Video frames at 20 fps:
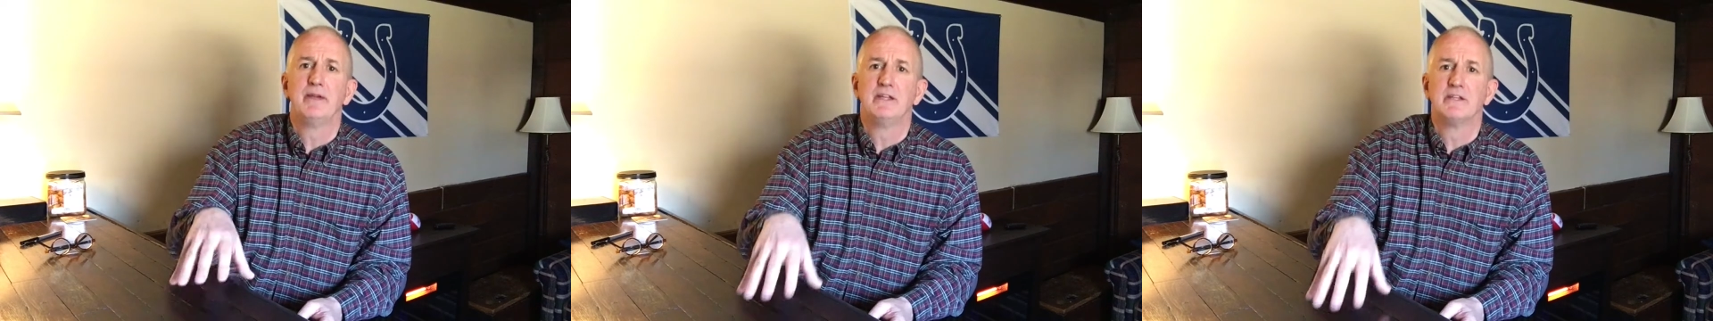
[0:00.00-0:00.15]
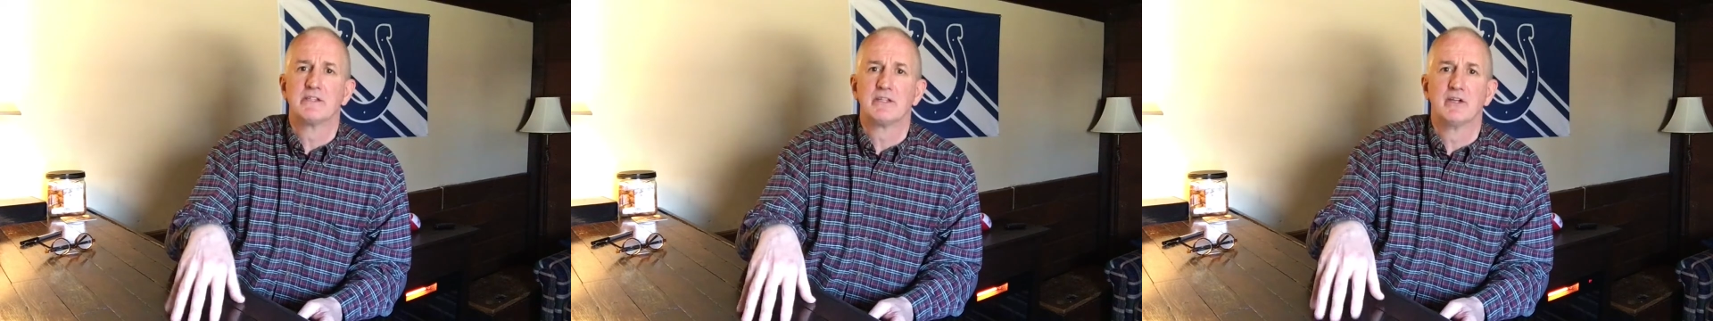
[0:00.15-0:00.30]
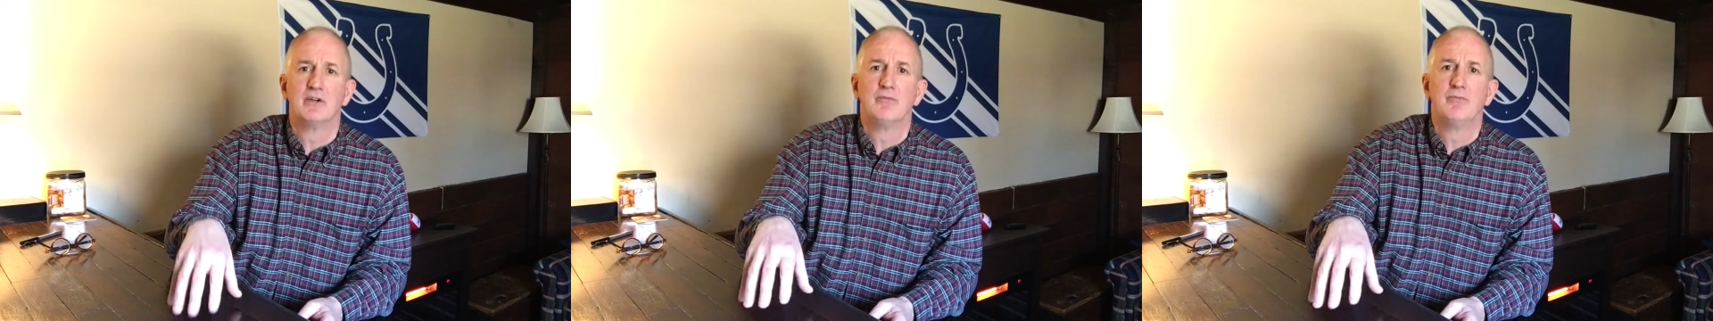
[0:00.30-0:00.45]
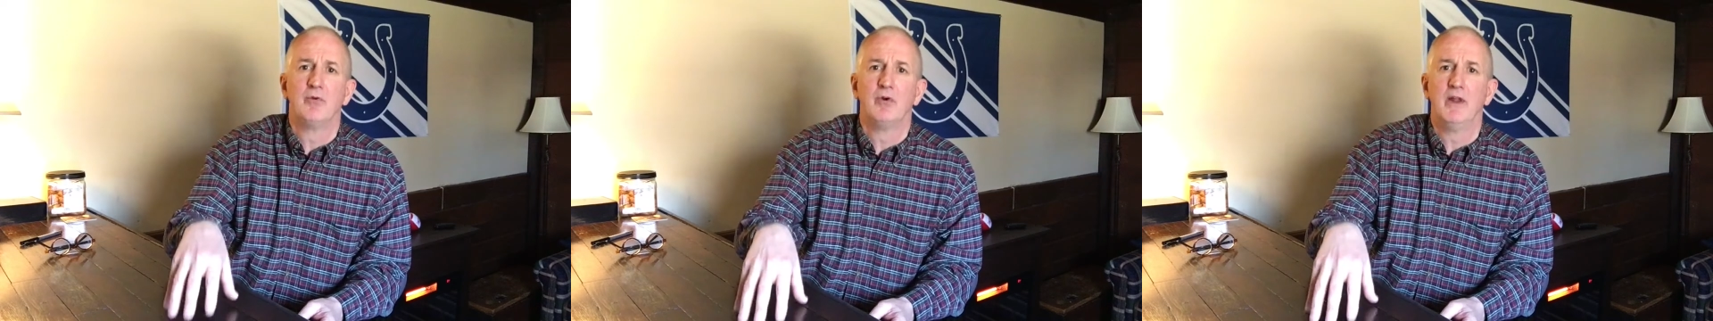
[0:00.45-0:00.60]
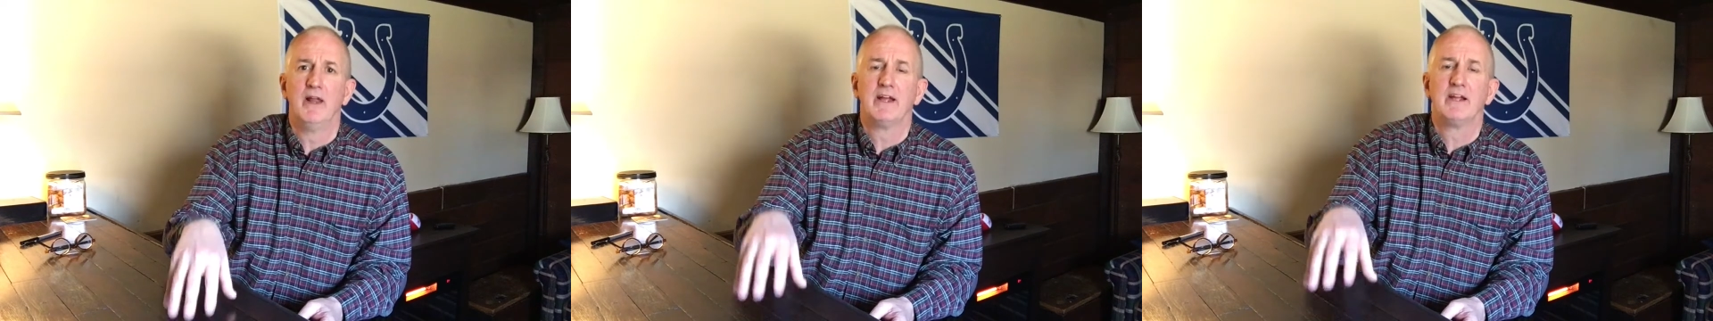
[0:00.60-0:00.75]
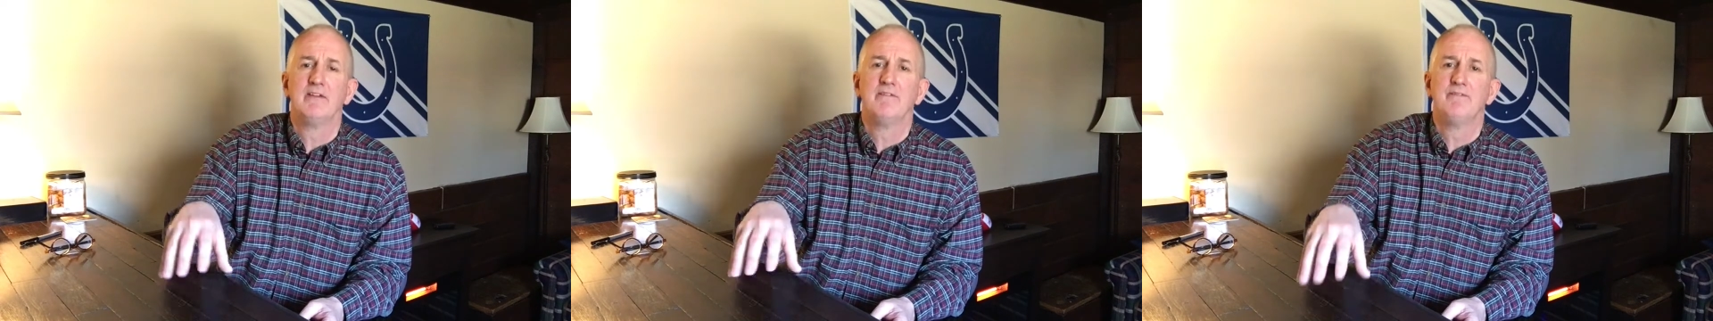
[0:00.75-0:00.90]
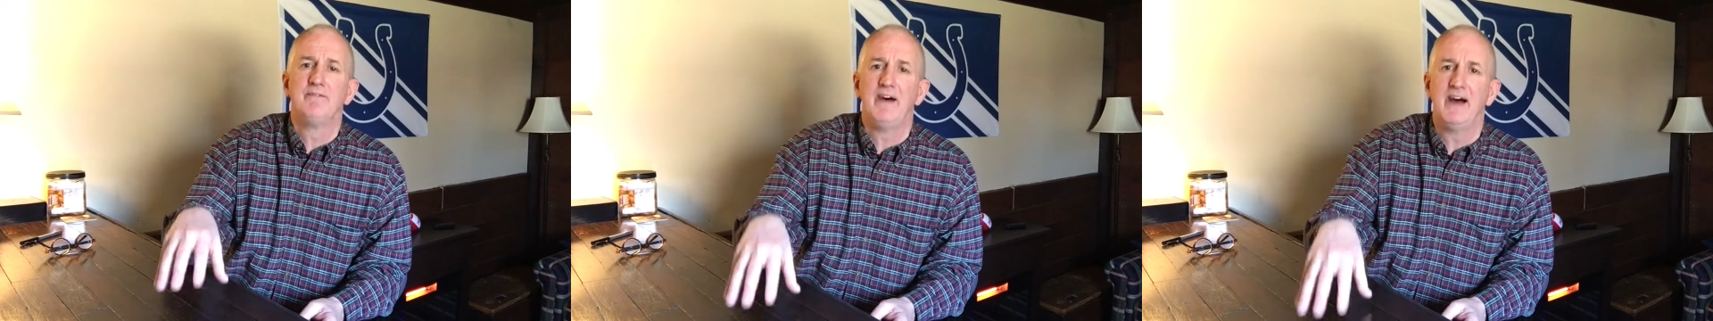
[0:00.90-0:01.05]
considered more like
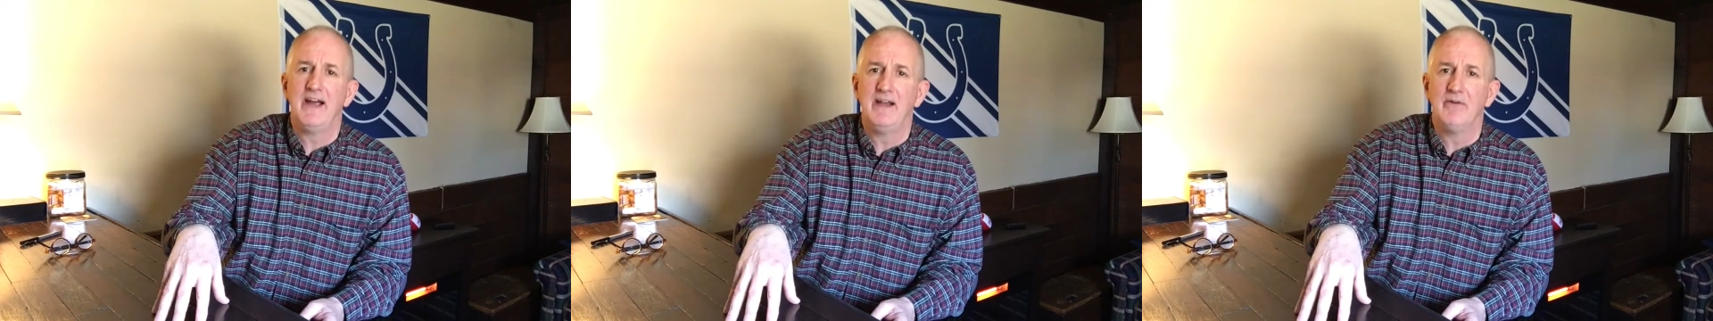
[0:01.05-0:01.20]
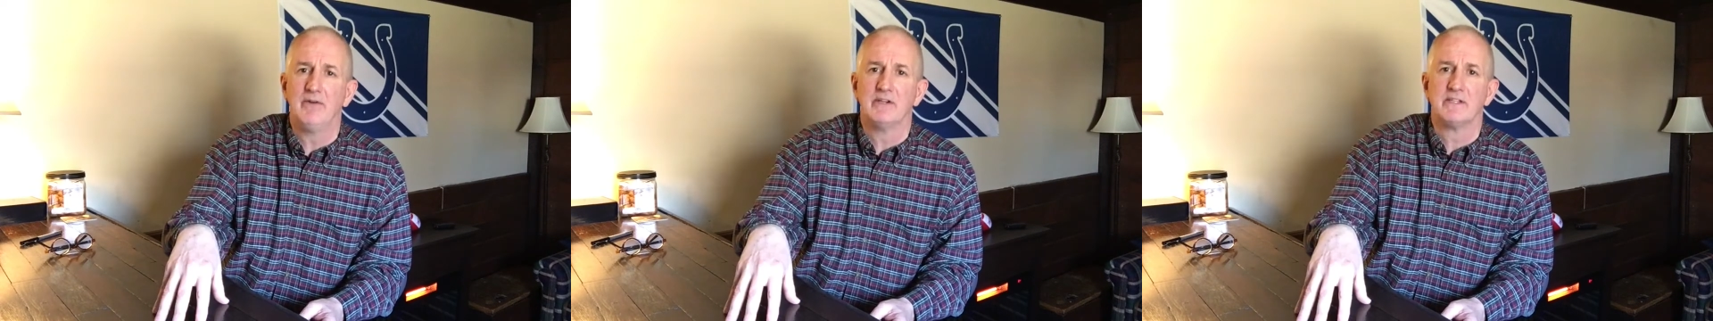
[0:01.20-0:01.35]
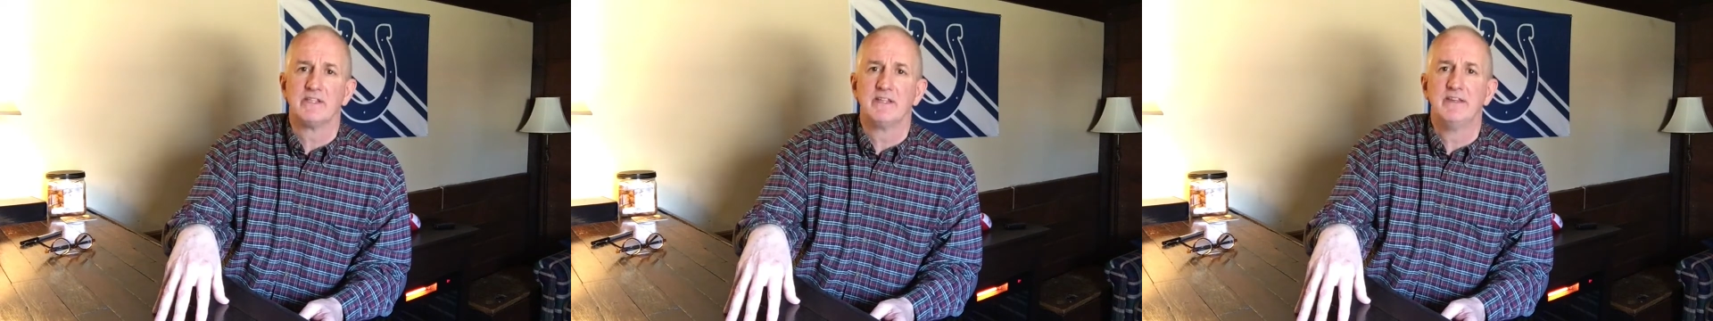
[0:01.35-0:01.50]
a virus.